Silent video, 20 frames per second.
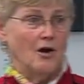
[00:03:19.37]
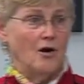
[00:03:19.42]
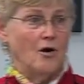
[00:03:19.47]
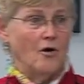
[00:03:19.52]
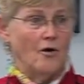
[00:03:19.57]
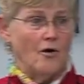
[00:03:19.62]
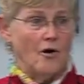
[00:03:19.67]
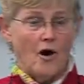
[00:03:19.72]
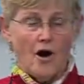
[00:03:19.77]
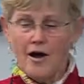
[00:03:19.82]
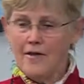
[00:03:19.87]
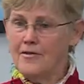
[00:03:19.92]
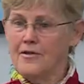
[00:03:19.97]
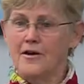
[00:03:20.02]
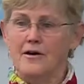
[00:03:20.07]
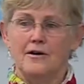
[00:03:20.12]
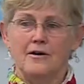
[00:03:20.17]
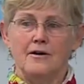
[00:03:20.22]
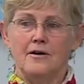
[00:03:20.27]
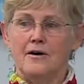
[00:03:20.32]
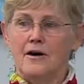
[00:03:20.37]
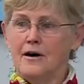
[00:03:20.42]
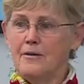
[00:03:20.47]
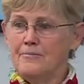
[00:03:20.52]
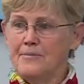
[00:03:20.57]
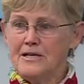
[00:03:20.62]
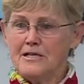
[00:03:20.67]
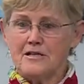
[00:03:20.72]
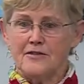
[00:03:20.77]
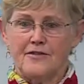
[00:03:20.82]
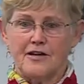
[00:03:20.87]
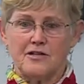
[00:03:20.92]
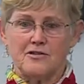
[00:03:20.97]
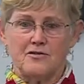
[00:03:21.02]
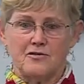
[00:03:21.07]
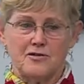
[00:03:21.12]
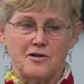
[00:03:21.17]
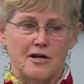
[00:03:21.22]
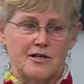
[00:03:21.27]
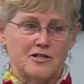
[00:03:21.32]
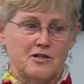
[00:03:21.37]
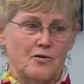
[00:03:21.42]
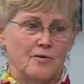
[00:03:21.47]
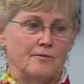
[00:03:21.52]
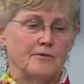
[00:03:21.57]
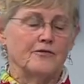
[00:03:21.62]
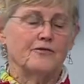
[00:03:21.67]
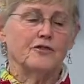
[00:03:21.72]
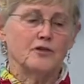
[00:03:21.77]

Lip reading: or on a piece of exercise equipment